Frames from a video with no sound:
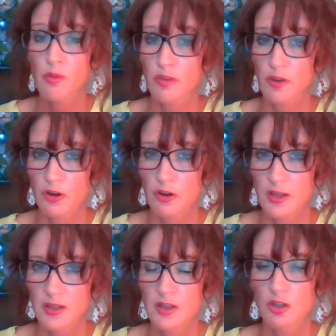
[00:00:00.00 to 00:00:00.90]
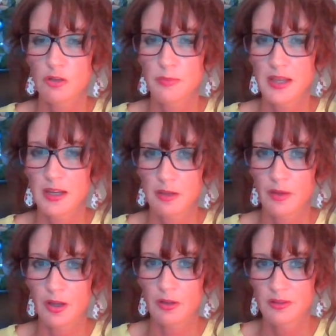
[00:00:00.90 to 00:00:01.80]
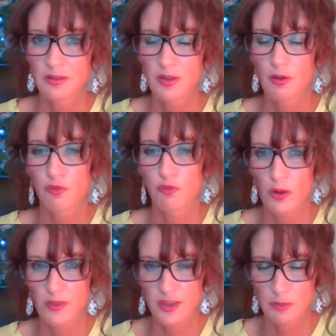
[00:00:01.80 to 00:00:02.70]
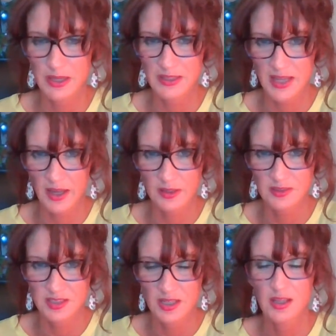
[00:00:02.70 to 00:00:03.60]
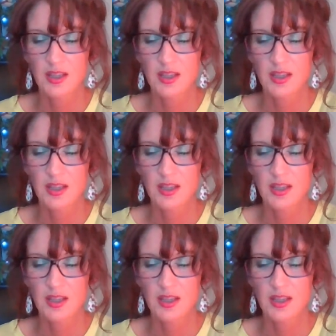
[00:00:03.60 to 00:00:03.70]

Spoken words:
Third could be an email. Fourth could be a text.